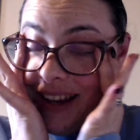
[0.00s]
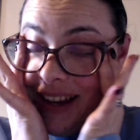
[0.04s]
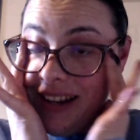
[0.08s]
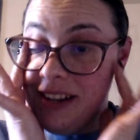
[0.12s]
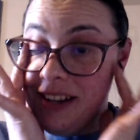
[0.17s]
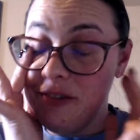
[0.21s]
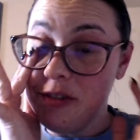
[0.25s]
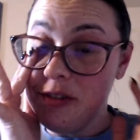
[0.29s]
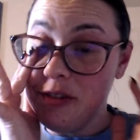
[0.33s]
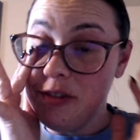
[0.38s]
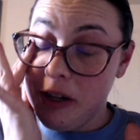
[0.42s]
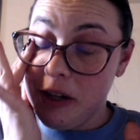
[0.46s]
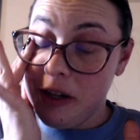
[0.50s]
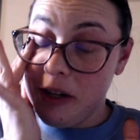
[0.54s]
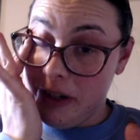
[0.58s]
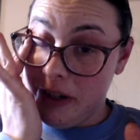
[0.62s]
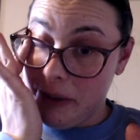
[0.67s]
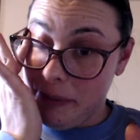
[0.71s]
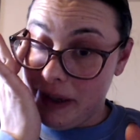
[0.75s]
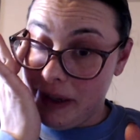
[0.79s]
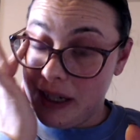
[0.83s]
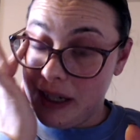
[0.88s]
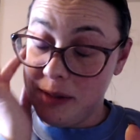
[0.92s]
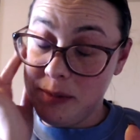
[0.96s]
I didn't feel like
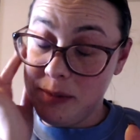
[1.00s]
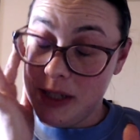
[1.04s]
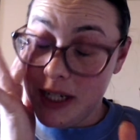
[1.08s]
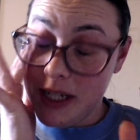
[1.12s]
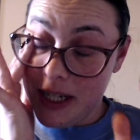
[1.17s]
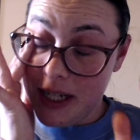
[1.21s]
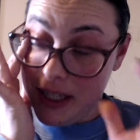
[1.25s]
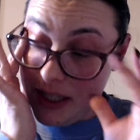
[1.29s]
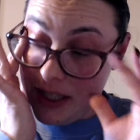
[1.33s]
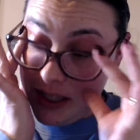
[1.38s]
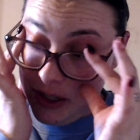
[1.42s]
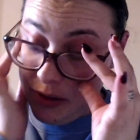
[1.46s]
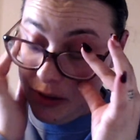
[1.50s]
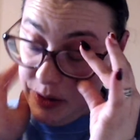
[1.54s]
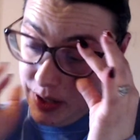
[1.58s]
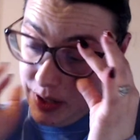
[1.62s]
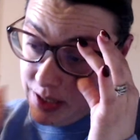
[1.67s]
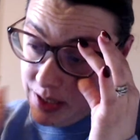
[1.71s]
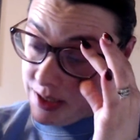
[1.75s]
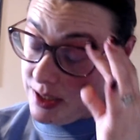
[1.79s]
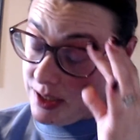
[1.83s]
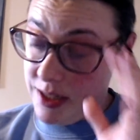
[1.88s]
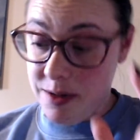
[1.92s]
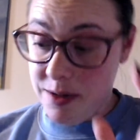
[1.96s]
wearing makeup today, so
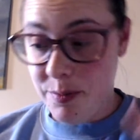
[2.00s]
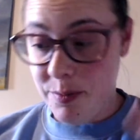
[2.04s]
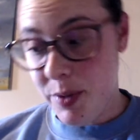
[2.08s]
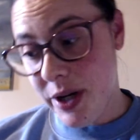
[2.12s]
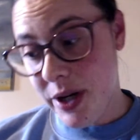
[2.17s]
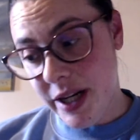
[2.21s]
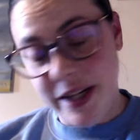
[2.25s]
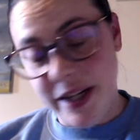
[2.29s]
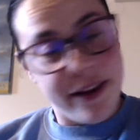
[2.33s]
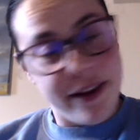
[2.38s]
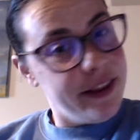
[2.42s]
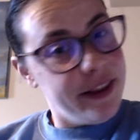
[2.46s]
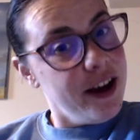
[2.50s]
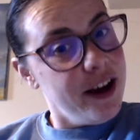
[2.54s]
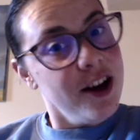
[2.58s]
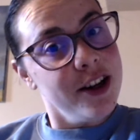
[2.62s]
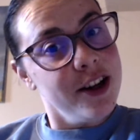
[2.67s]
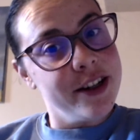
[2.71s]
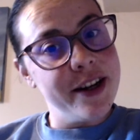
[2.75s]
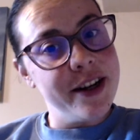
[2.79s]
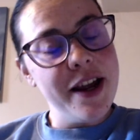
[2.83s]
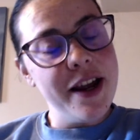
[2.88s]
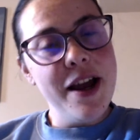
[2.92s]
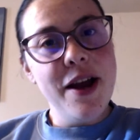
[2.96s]
I didn't put anything
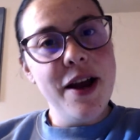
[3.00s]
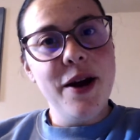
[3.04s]
on.